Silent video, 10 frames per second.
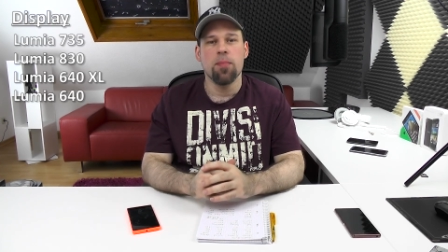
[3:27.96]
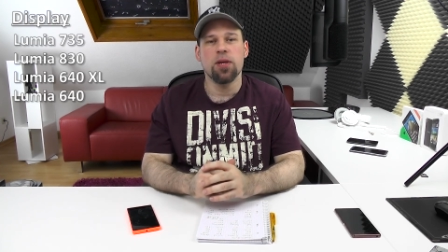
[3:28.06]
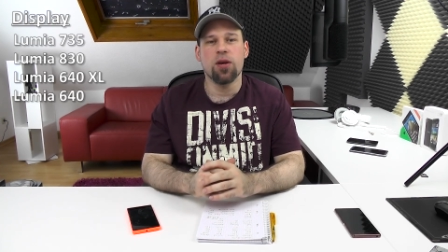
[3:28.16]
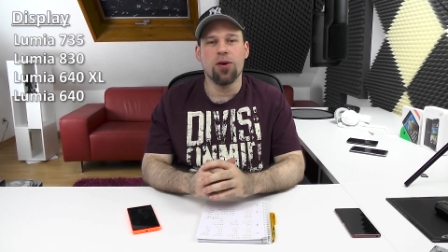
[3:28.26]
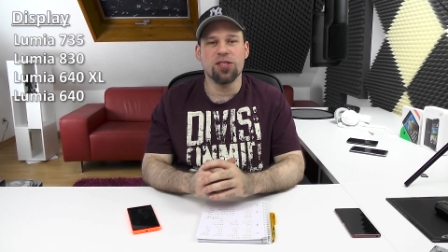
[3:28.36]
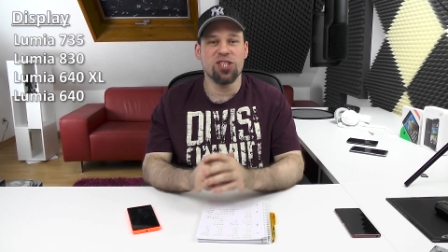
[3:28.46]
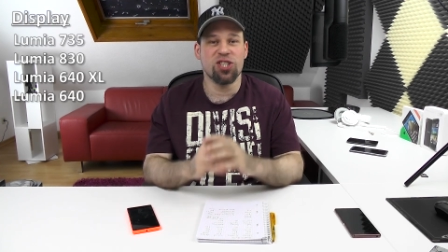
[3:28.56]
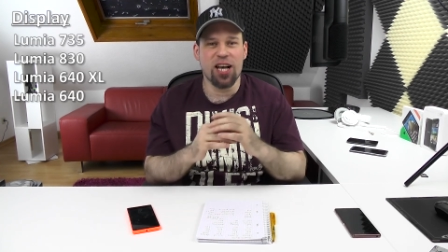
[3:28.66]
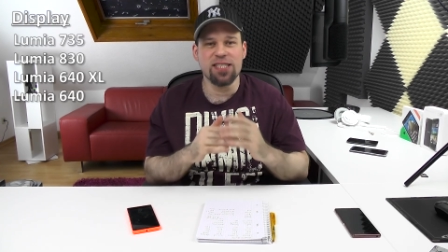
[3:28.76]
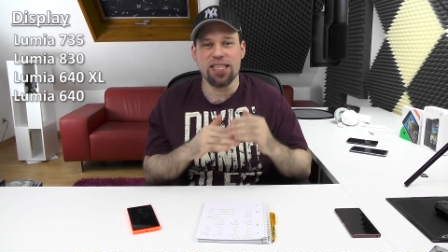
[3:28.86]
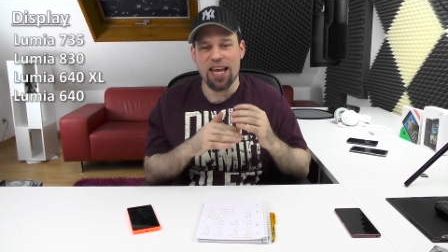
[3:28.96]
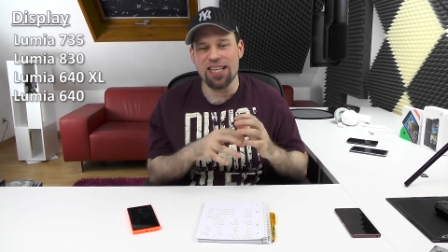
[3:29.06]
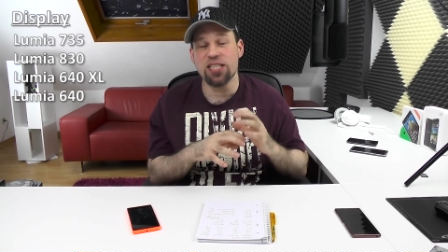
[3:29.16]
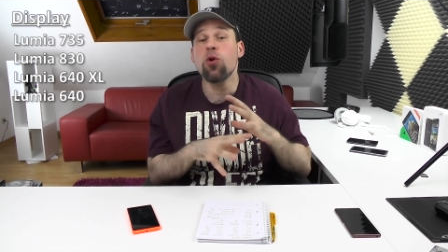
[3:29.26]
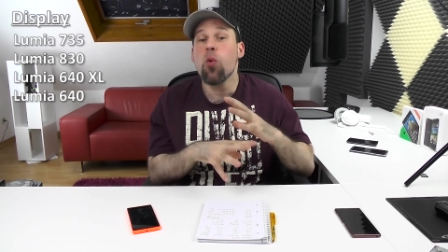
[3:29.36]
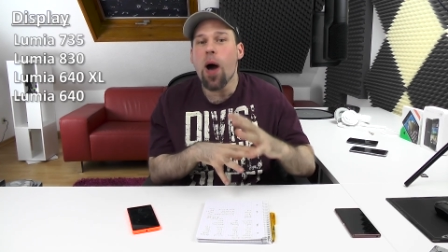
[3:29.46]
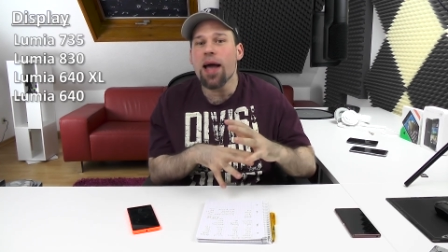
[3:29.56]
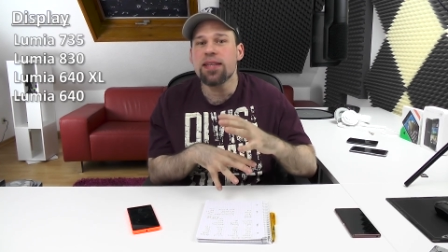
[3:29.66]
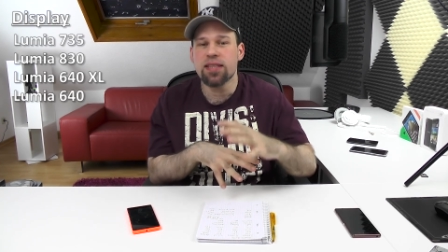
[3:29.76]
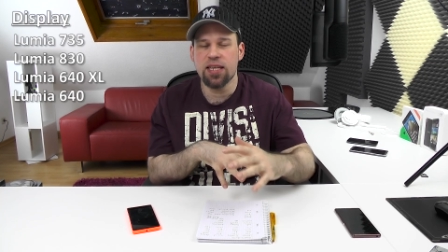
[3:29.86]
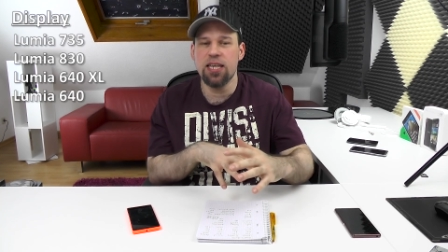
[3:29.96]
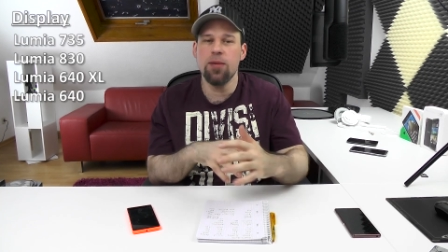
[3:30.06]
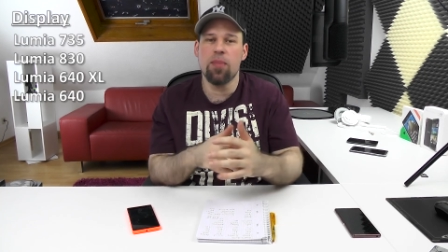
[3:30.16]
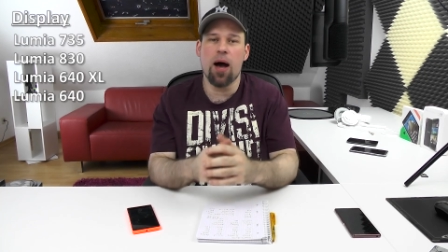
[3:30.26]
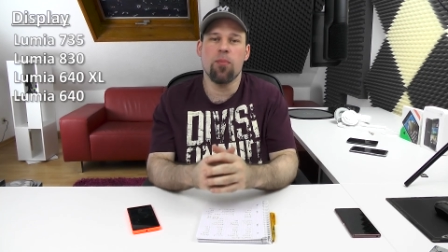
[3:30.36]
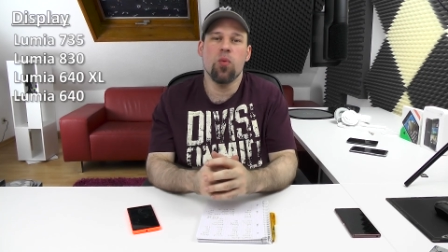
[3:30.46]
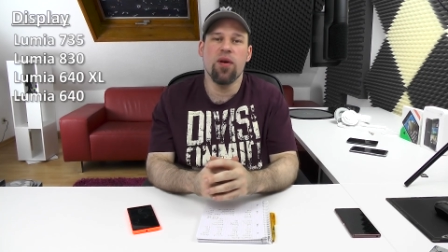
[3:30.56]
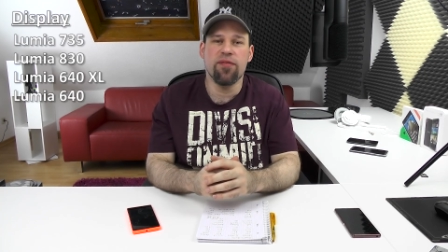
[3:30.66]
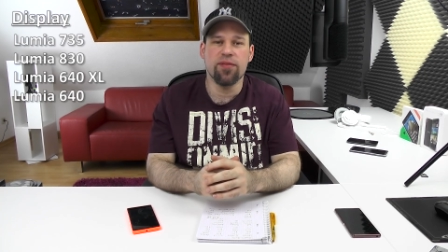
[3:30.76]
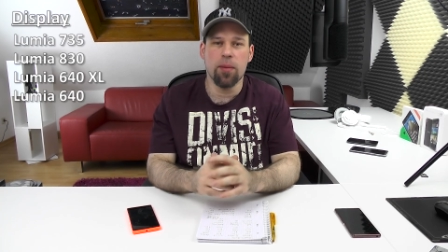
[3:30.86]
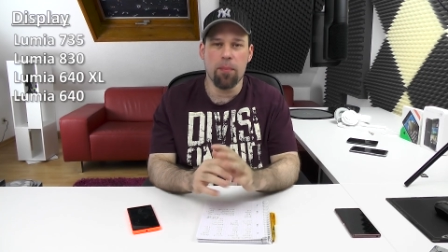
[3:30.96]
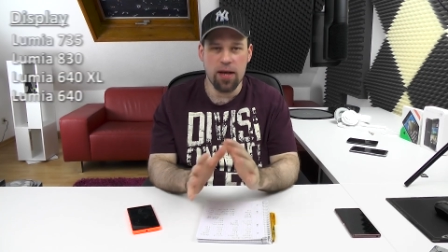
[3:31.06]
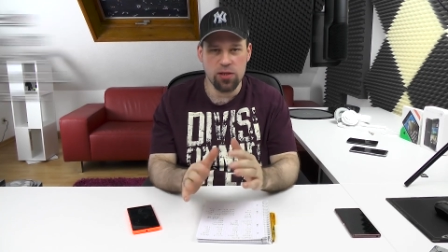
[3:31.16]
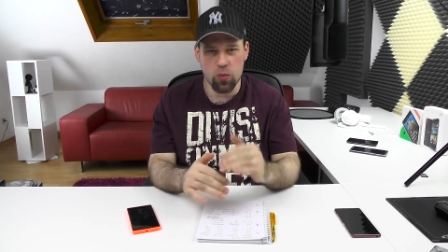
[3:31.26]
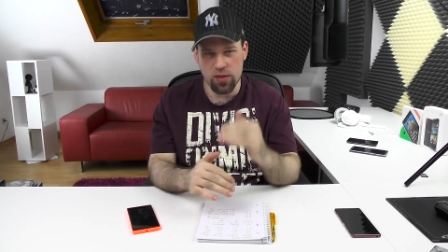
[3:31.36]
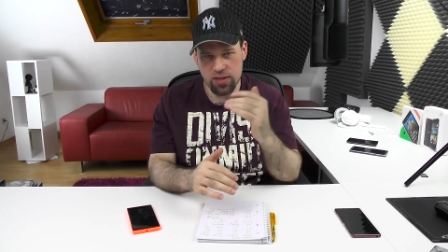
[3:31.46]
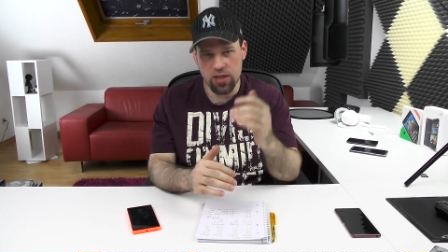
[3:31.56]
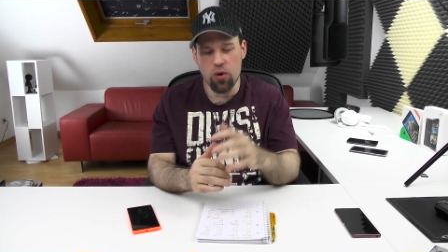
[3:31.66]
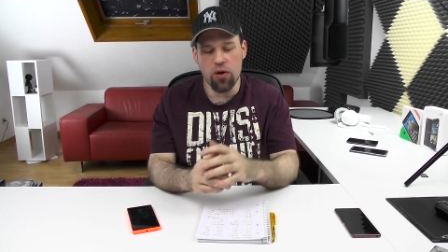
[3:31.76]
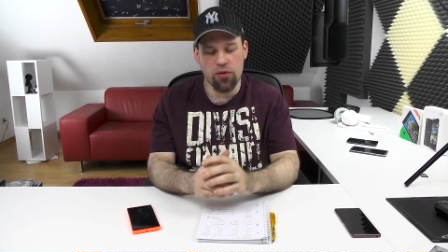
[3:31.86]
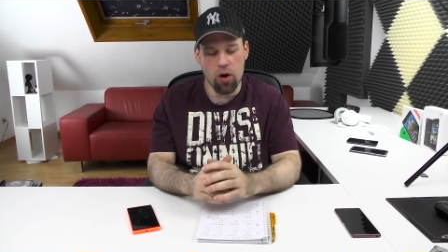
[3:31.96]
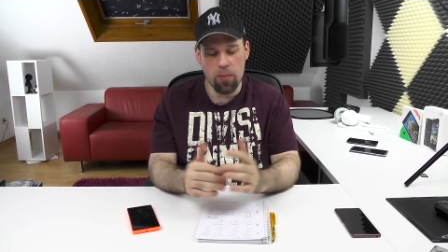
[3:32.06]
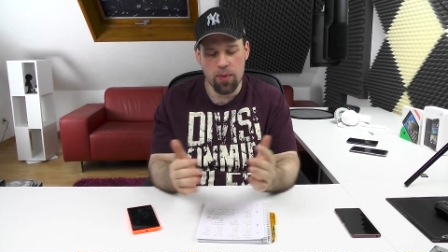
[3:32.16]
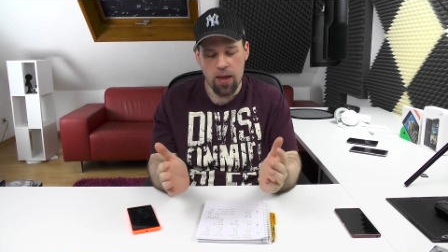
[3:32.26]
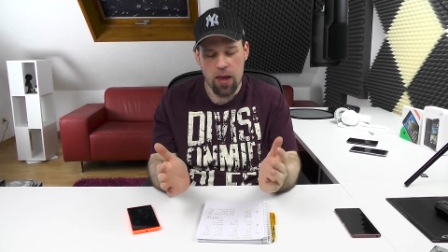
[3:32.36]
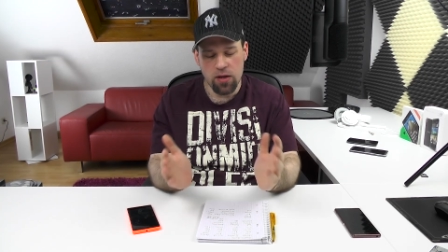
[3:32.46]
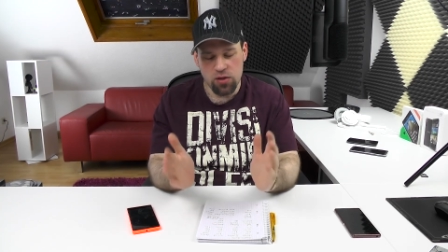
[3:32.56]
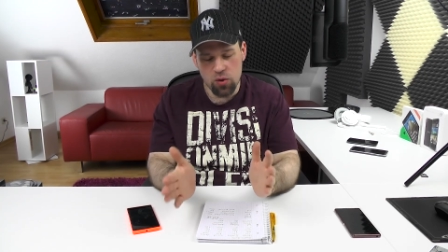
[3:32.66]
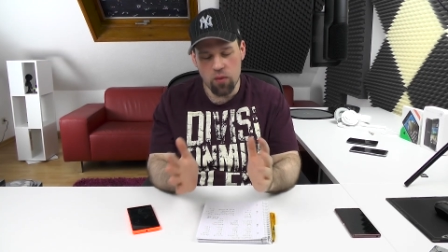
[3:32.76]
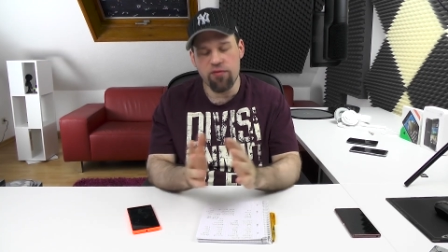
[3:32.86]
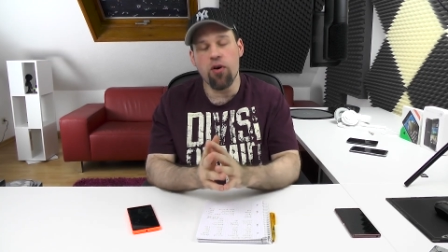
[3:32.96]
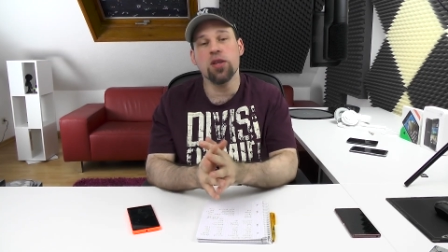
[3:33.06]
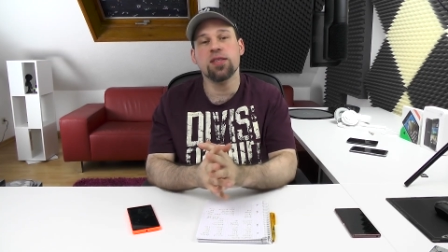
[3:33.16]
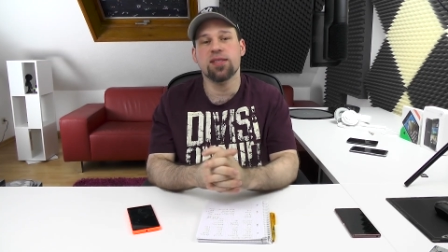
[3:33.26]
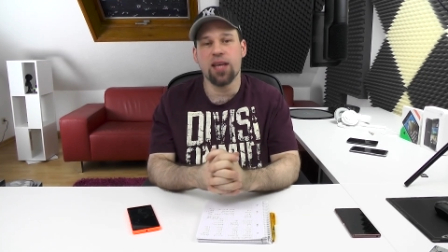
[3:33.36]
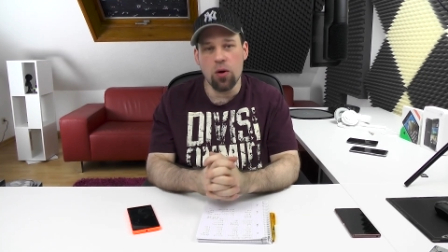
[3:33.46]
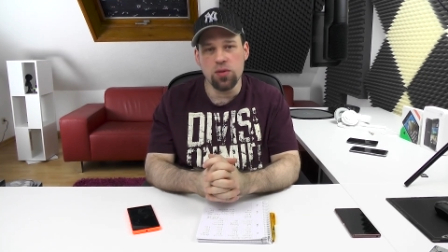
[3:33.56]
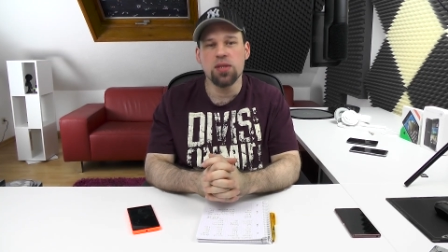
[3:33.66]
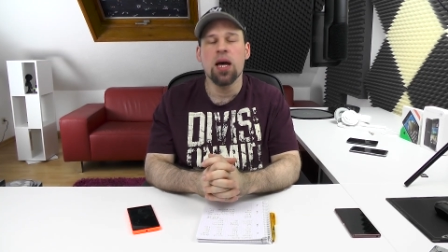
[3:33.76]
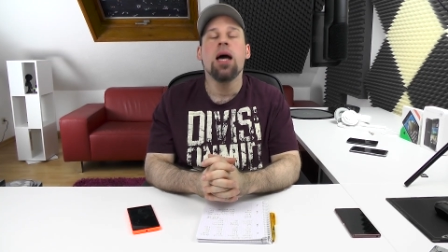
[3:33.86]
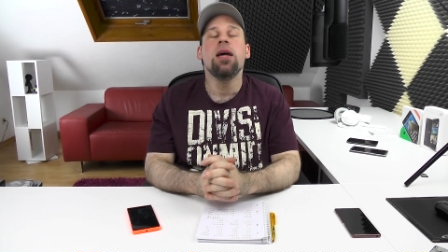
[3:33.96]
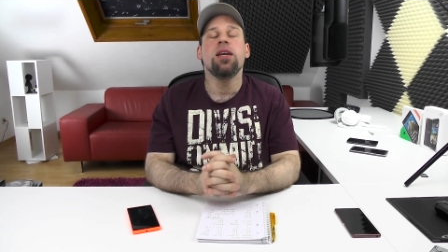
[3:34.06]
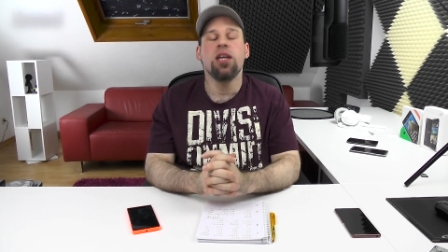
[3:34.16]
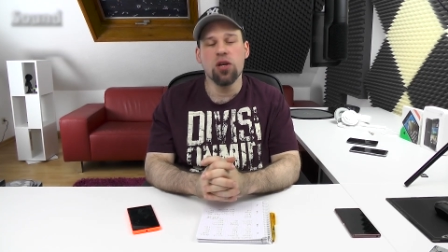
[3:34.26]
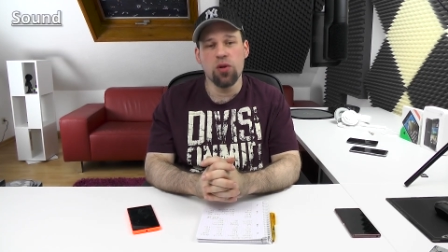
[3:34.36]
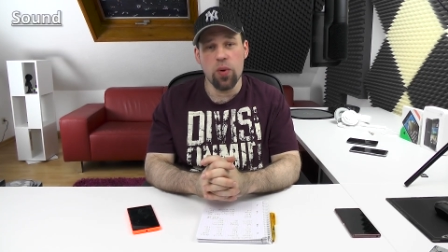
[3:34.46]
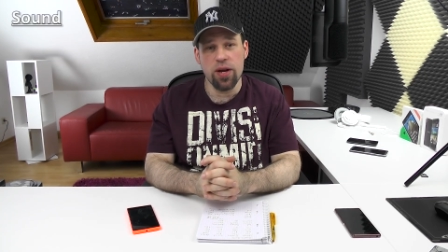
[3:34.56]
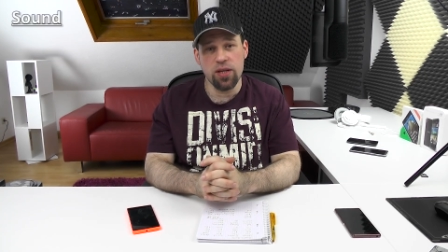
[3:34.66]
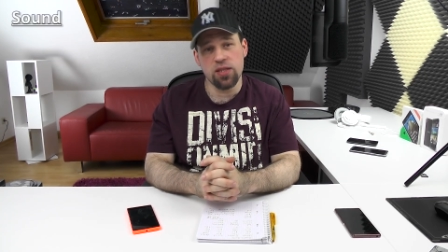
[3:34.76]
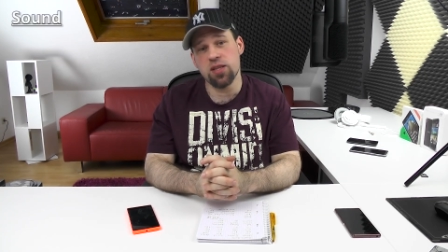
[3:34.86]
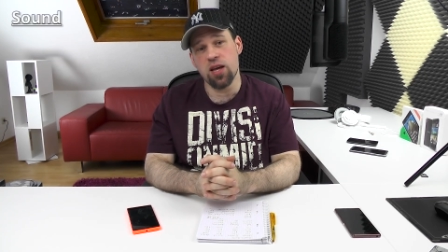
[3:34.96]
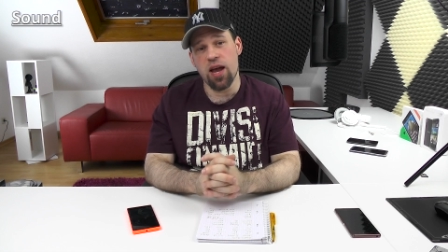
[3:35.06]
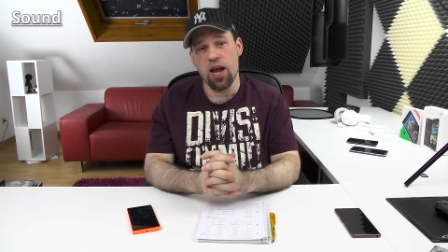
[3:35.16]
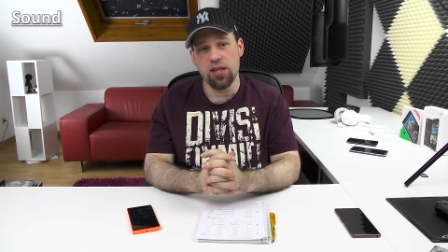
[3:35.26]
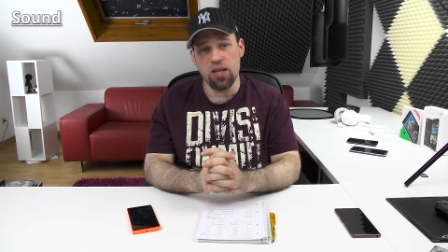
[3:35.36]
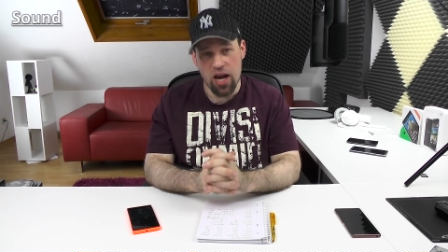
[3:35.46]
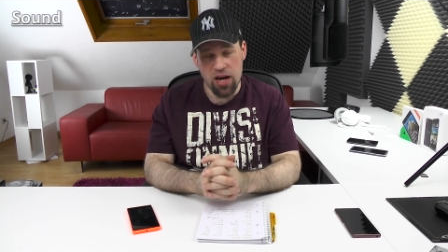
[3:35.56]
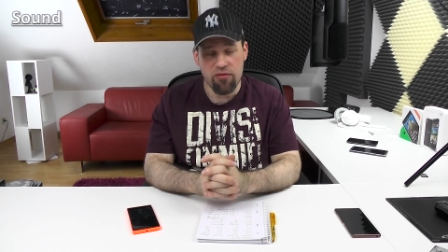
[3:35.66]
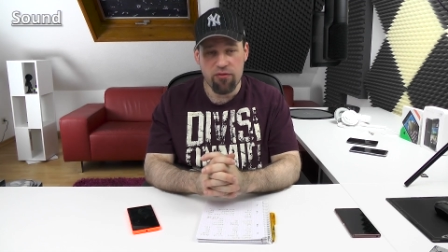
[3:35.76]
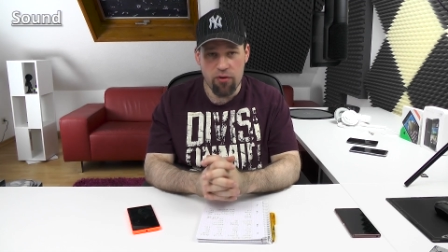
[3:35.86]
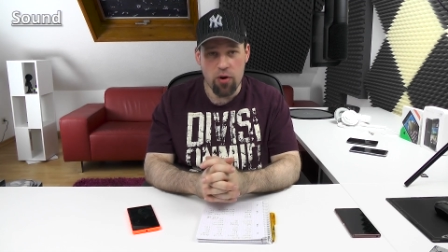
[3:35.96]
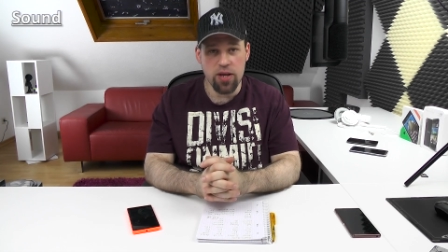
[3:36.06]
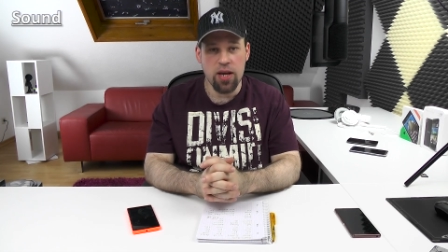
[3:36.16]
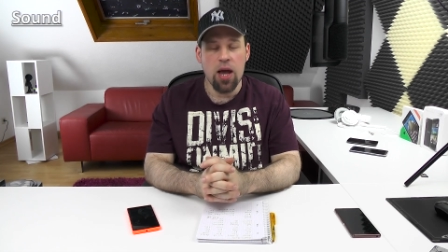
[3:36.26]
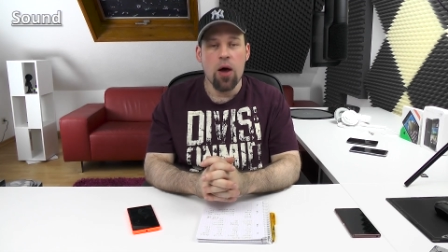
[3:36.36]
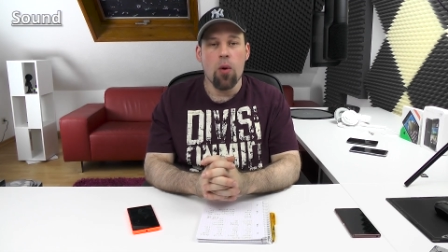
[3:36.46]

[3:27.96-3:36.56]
because it just can't quite keep up with the best ones here on top. So for the sound, here the winner is the 830.